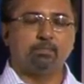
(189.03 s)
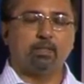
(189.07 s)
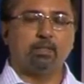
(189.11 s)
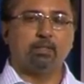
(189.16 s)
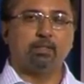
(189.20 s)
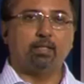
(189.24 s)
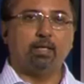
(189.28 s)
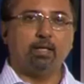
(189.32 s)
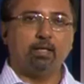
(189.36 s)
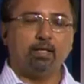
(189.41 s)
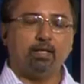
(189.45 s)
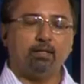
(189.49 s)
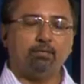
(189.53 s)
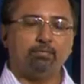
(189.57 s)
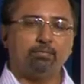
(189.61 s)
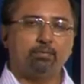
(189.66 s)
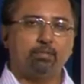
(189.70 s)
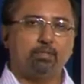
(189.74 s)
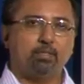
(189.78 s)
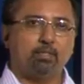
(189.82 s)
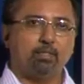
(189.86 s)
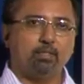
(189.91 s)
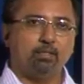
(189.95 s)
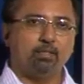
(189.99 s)
and
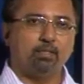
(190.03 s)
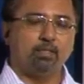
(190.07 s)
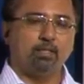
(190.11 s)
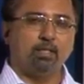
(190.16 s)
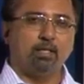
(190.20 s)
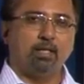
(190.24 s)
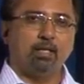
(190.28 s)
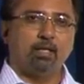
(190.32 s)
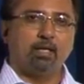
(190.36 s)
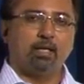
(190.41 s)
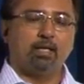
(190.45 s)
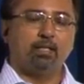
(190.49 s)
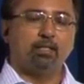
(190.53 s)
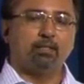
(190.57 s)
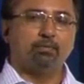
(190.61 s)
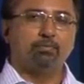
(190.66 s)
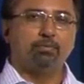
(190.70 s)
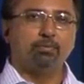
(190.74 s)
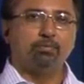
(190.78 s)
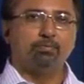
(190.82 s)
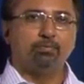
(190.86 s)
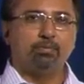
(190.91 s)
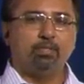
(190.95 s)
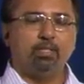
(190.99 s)
thereafter in the
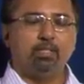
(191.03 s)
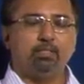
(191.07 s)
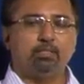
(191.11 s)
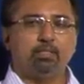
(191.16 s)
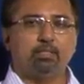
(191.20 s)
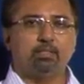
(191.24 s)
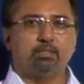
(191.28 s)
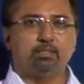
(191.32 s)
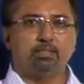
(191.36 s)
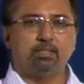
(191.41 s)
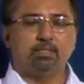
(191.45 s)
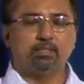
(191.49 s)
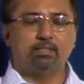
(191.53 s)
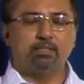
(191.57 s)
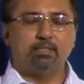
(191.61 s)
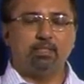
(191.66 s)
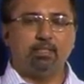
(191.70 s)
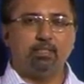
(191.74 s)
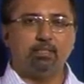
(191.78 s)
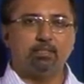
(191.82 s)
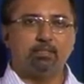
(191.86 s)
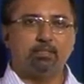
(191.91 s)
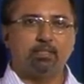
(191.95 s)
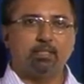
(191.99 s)
50s and
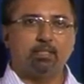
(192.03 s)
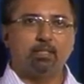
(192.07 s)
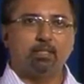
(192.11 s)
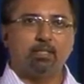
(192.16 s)
60s